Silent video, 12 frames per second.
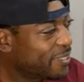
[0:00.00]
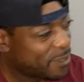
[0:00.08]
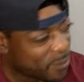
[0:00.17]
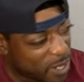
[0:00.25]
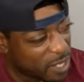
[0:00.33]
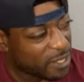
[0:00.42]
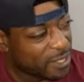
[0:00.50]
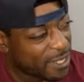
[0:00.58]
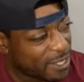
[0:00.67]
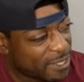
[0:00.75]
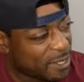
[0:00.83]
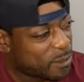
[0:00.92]
Somebody
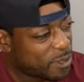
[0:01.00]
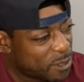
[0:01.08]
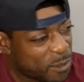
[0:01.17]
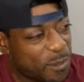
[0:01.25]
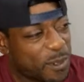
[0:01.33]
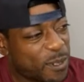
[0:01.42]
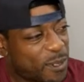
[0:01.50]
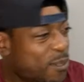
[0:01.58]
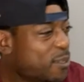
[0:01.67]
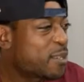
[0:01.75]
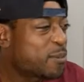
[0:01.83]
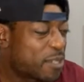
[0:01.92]
say something stupid,
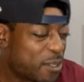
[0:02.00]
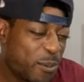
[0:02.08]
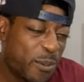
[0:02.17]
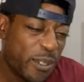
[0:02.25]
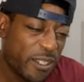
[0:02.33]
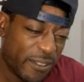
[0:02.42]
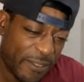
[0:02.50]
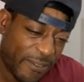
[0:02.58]
do something stupid.